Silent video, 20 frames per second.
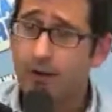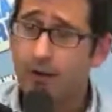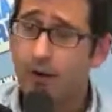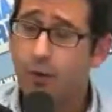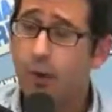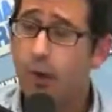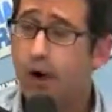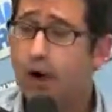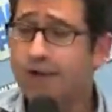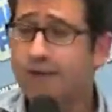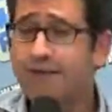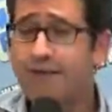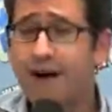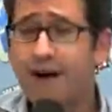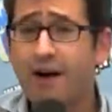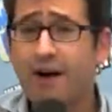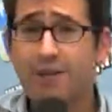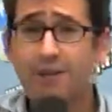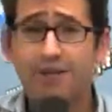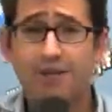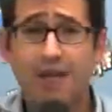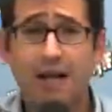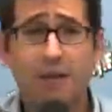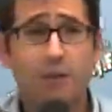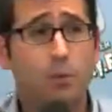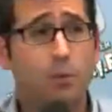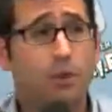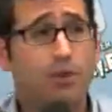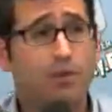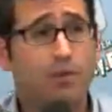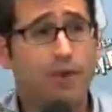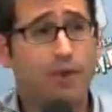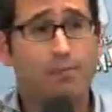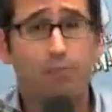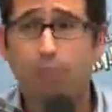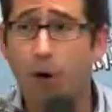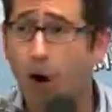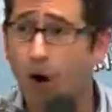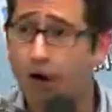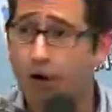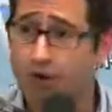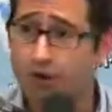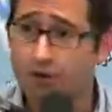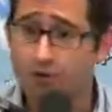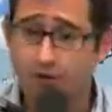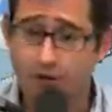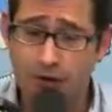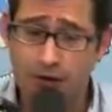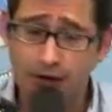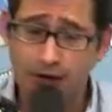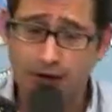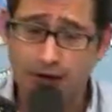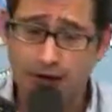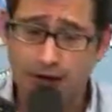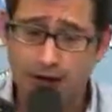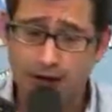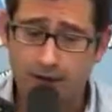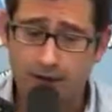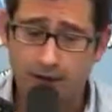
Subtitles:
or was very upset with the BART strike,